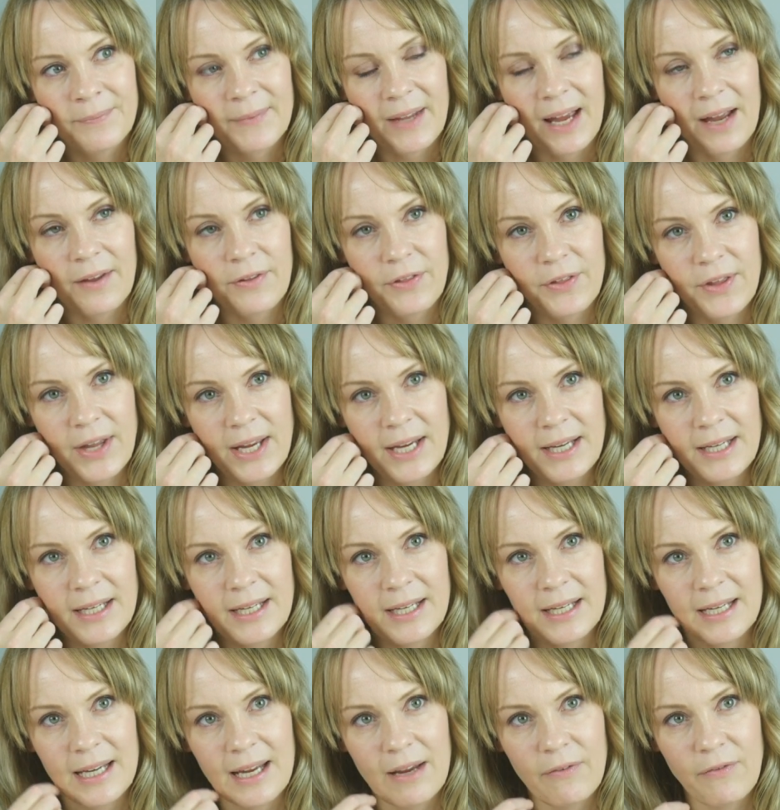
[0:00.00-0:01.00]
I
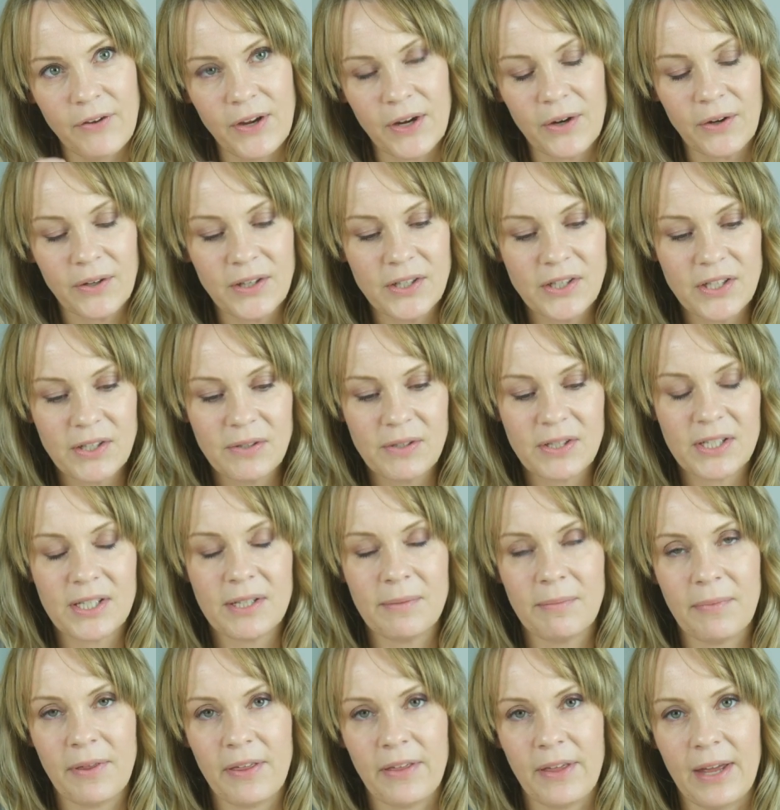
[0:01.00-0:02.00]
think if you're going to do
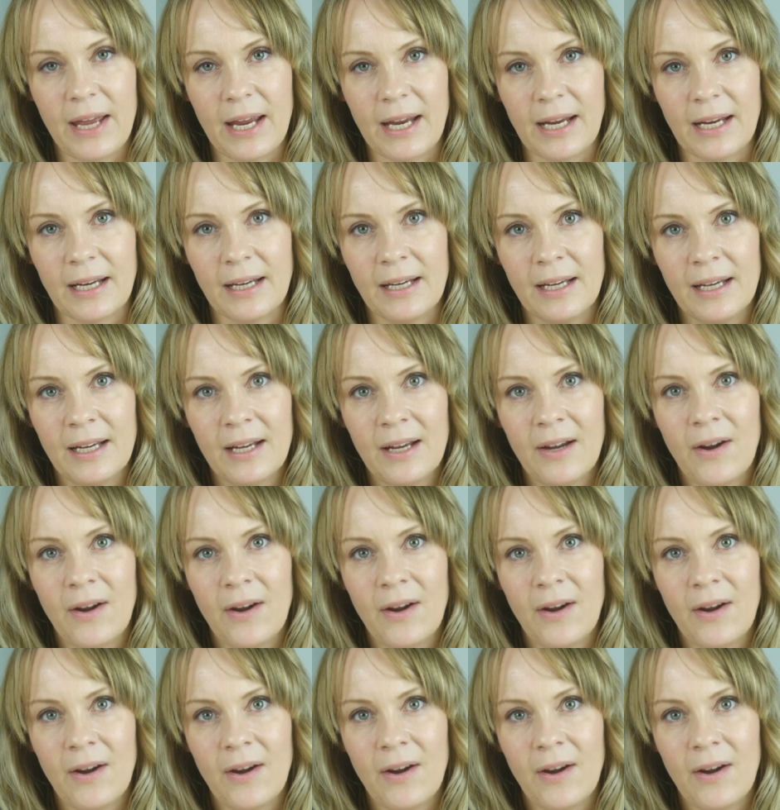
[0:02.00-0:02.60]
something